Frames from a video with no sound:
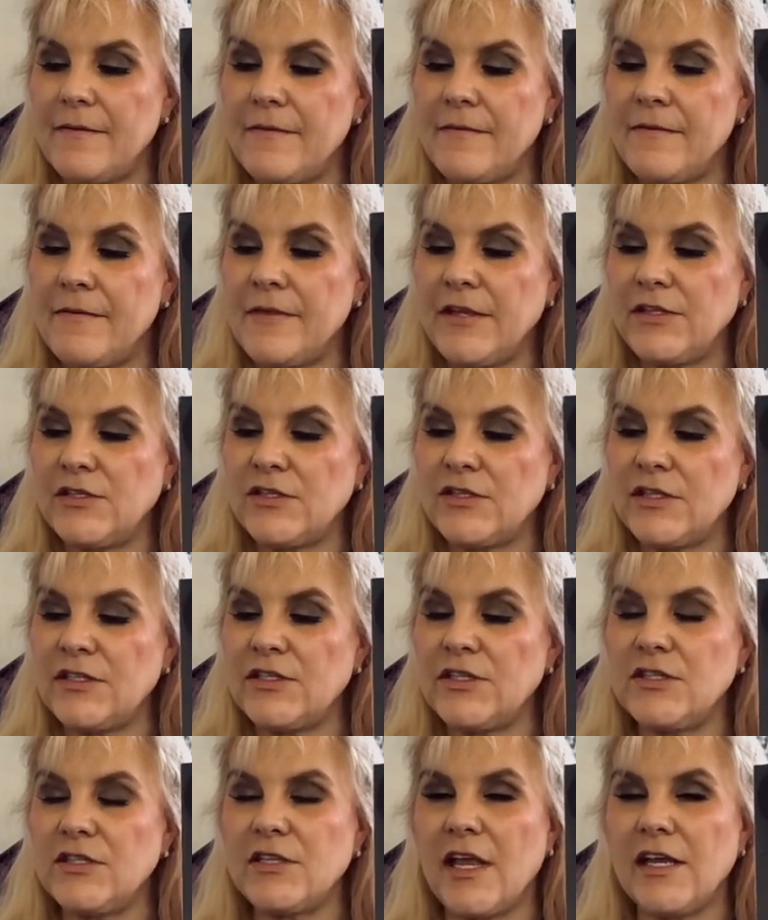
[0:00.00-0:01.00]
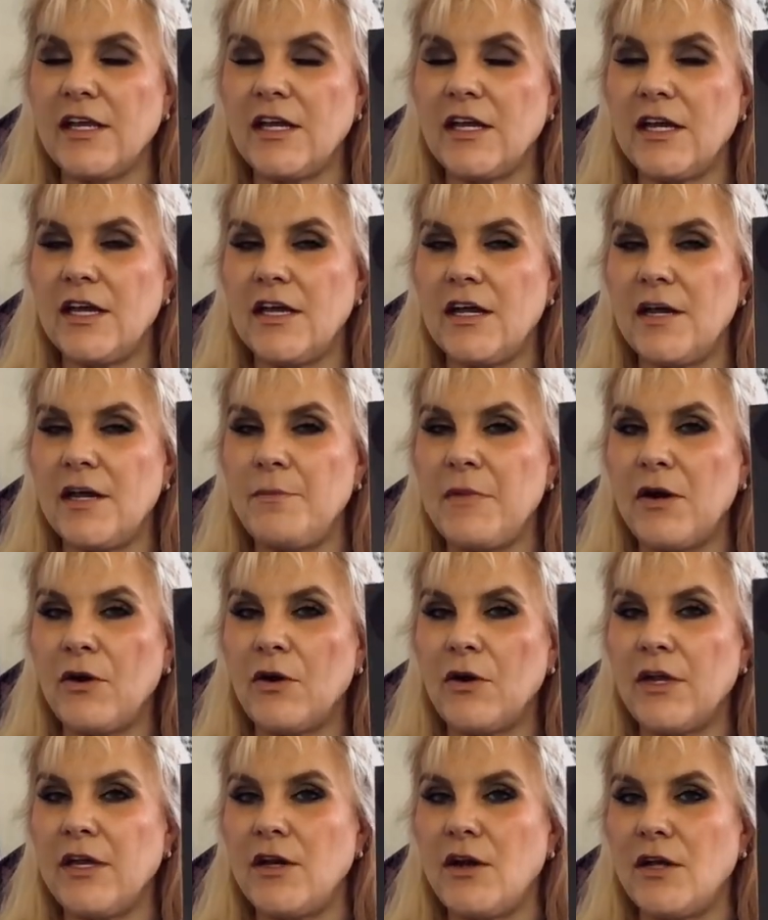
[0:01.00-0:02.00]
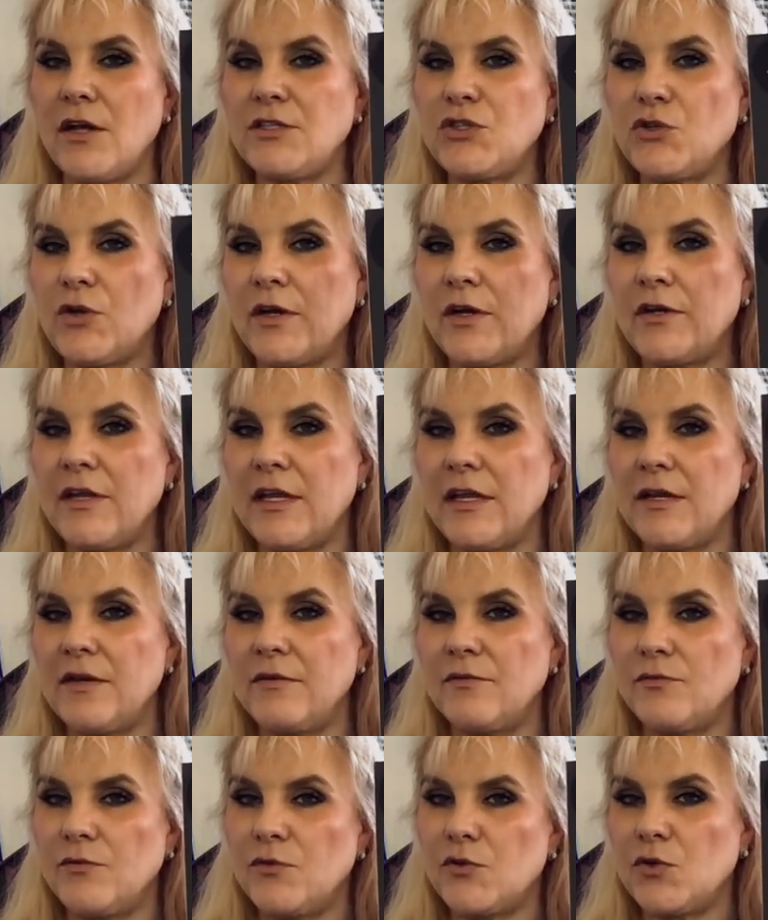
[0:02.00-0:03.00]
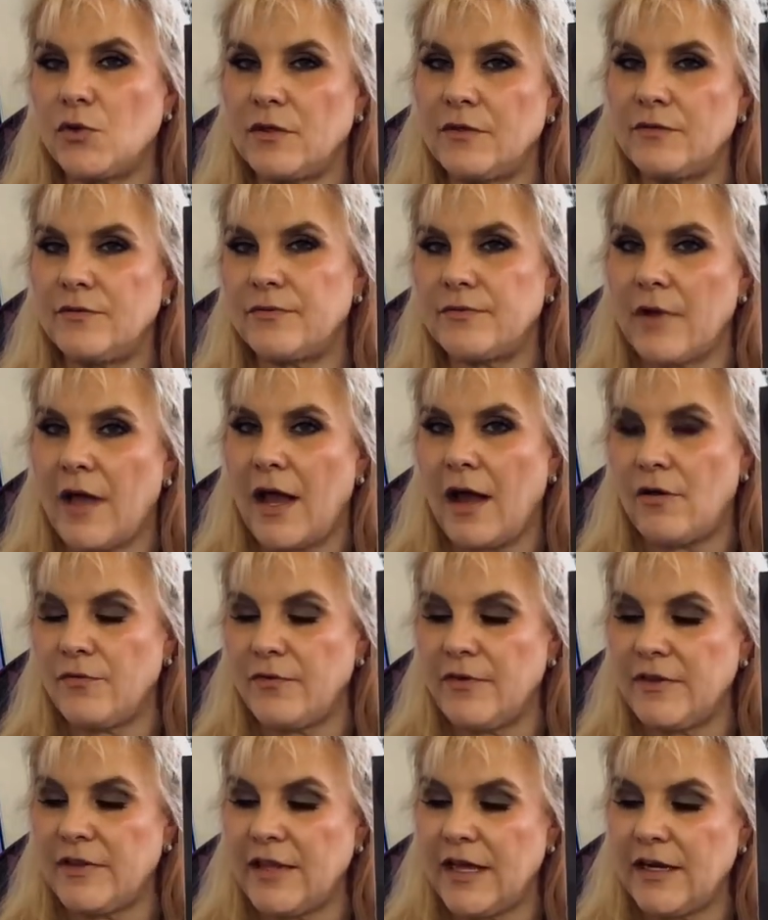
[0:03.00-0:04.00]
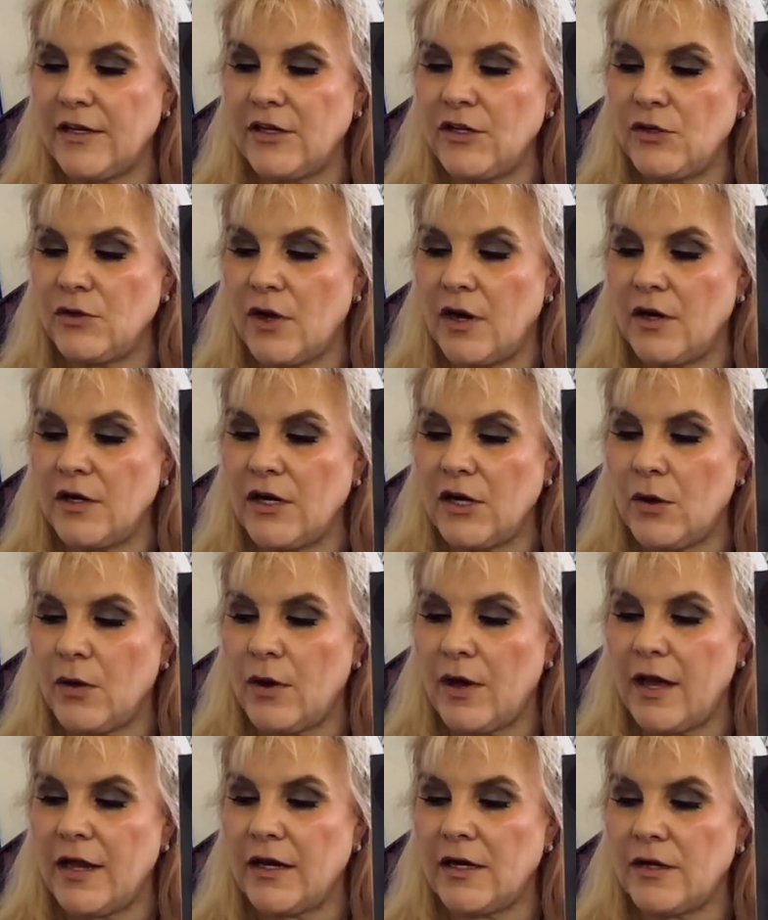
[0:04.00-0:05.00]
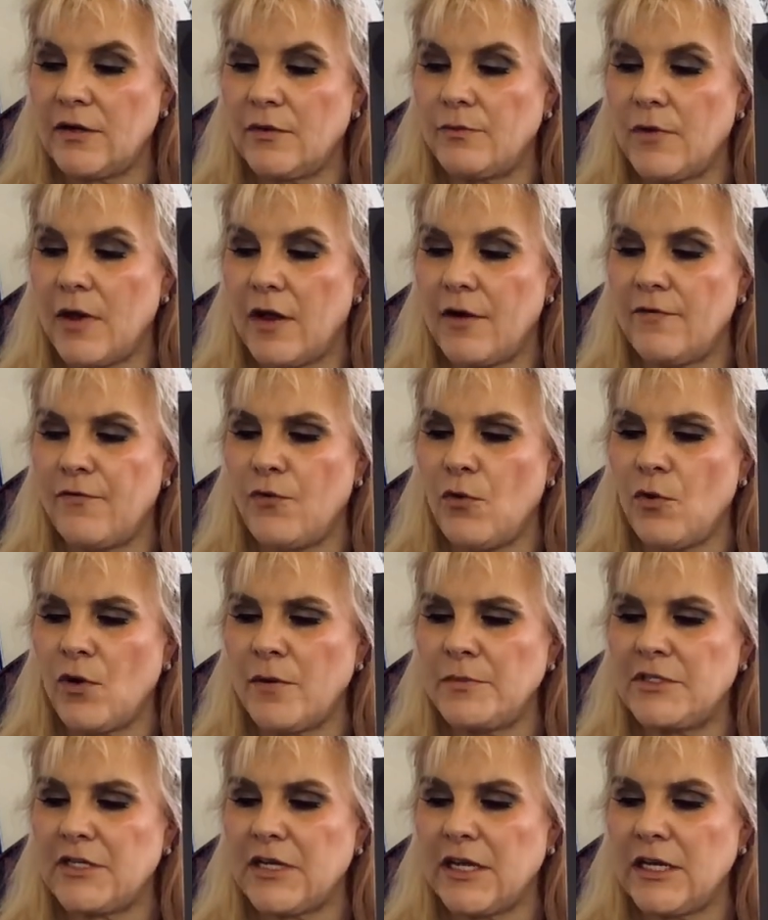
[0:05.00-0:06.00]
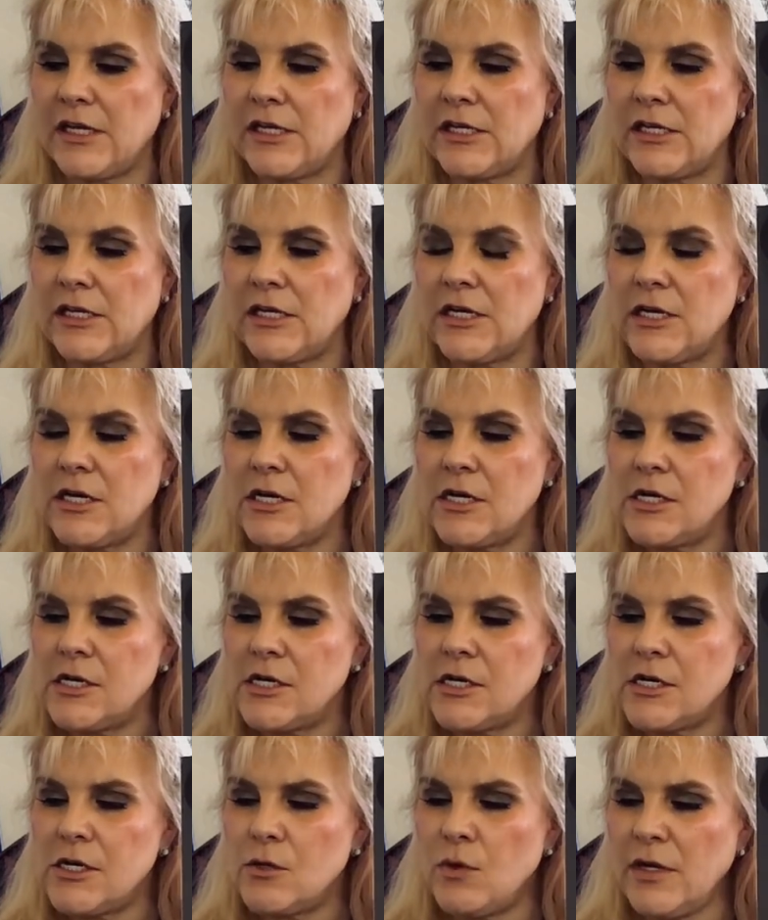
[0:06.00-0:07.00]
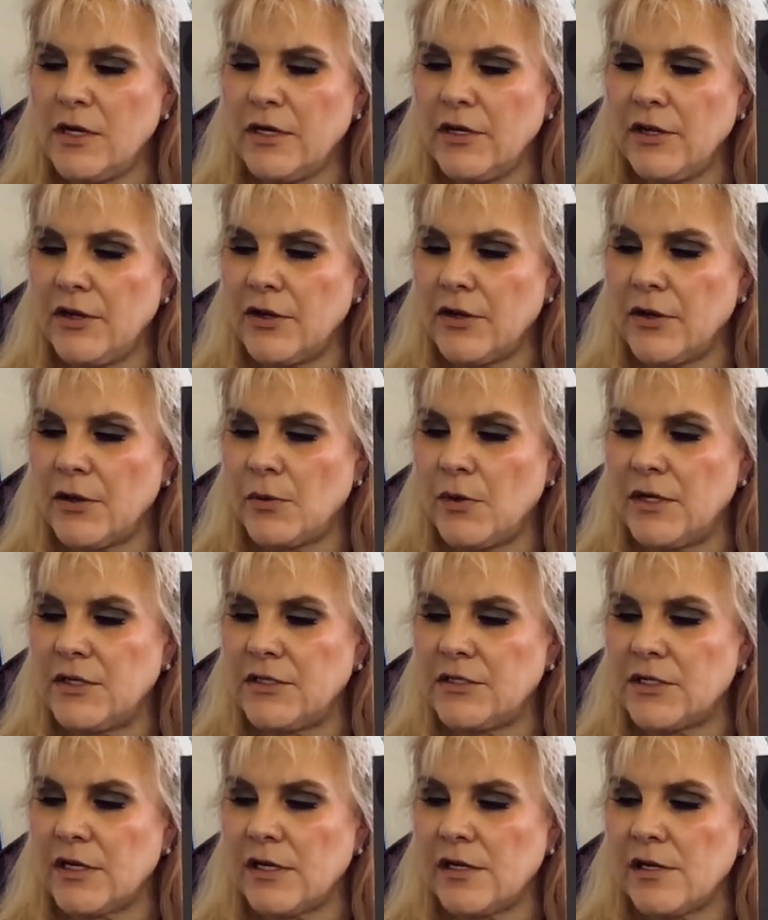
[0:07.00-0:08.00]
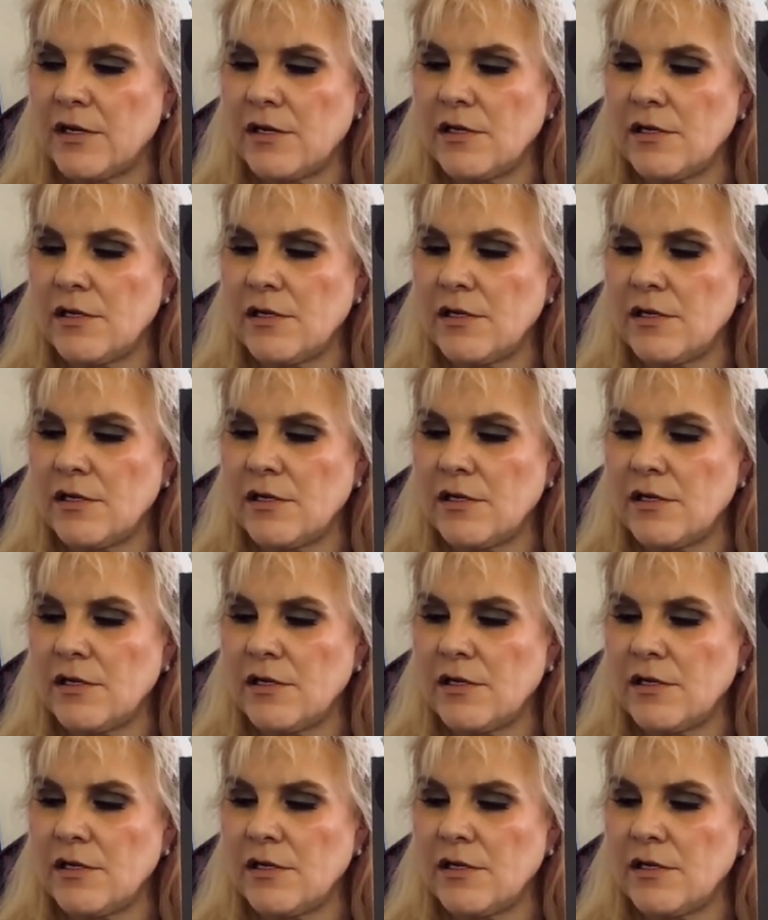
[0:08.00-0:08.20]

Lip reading: this is like a American Australian sort of outfit that you know had a formed in, what year was it?